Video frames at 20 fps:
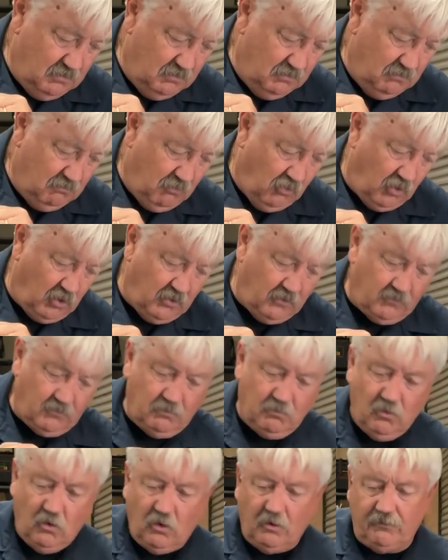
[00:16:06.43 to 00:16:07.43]

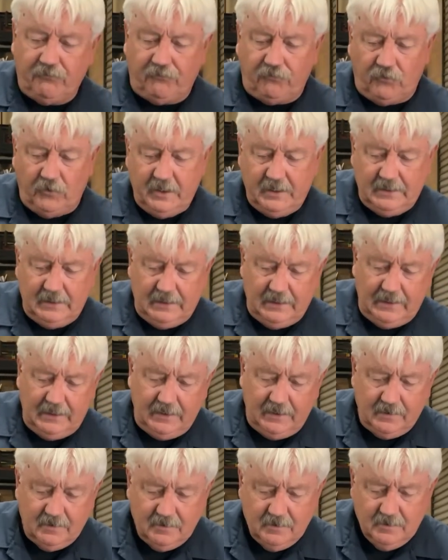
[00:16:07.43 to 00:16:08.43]
more
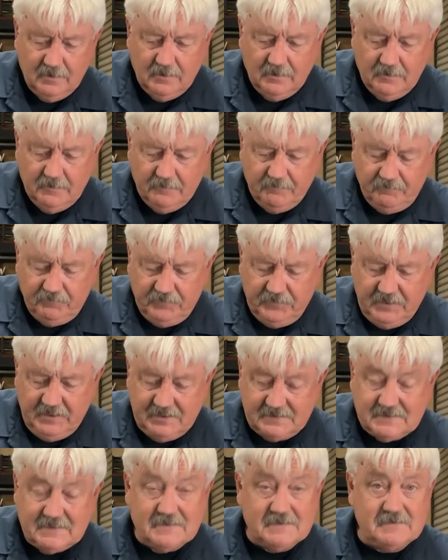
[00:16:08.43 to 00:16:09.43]
friendly,
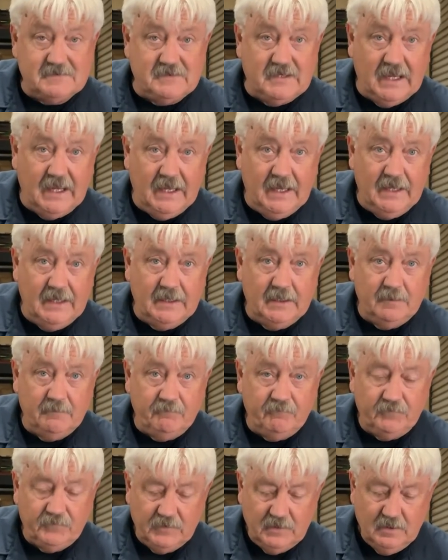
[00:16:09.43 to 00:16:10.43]
this is
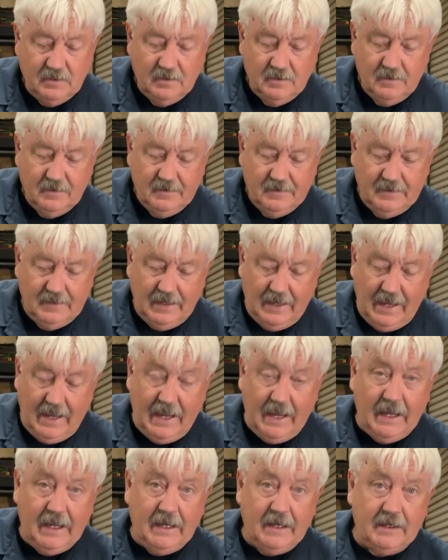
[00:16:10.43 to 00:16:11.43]
tin
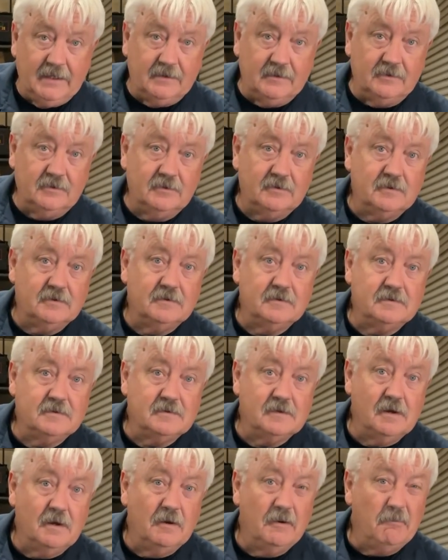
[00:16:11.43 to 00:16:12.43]
and
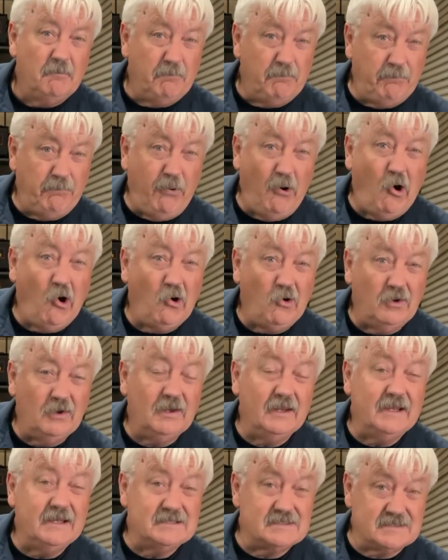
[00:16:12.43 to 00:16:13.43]

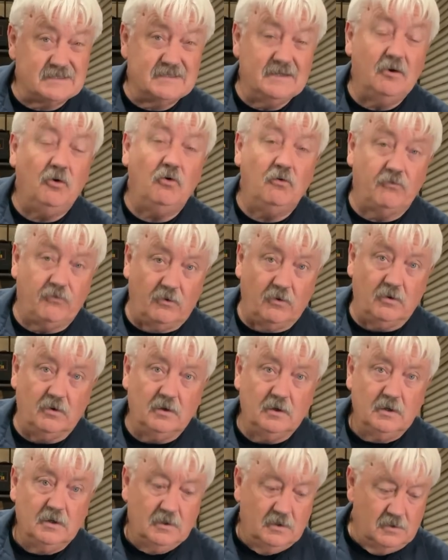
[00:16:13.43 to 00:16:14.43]
partly silver.
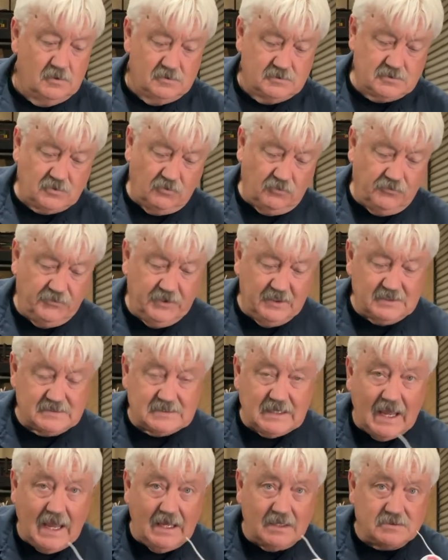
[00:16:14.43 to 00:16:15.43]
So this
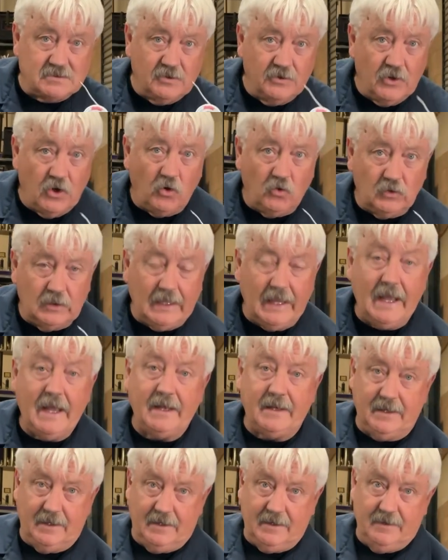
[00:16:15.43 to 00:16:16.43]
has no
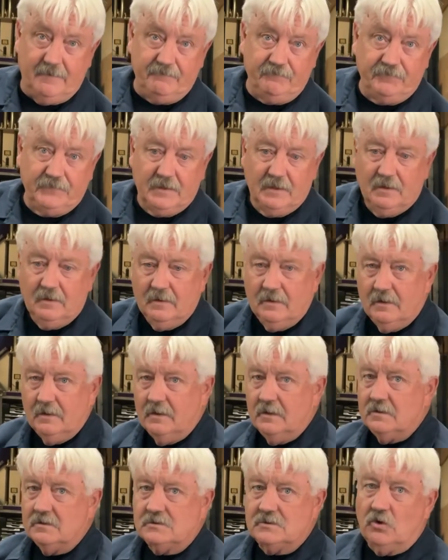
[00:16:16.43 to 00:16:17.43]
lead in it.
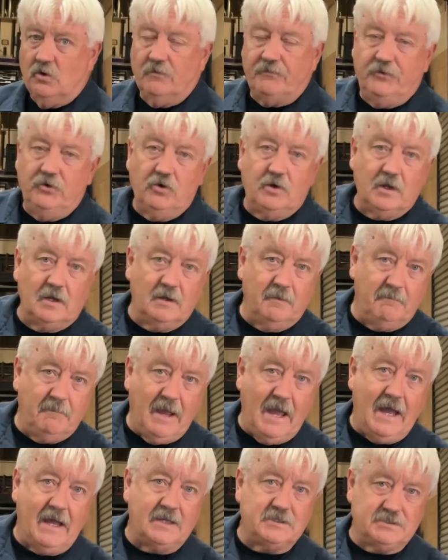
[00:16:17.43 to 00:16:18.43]
So if you can
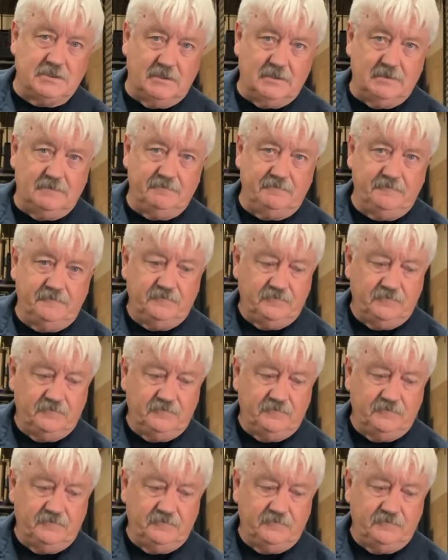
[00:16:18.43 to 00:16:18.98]
imagine,